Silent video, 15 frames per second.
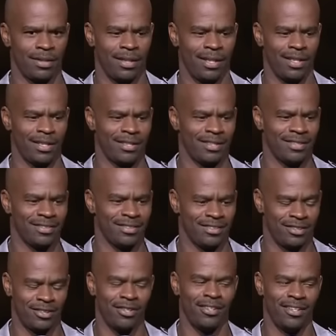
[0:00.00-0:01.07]
Click.
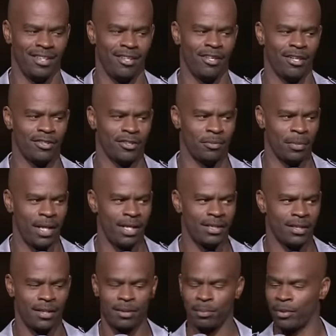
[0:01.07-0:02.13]
It's awesome.
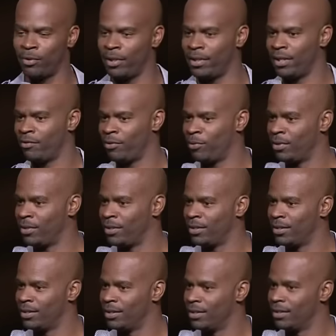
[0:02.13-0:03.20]
Ed's unemployed, everyone.
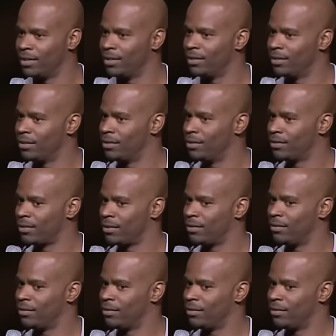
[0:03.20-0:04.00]
So.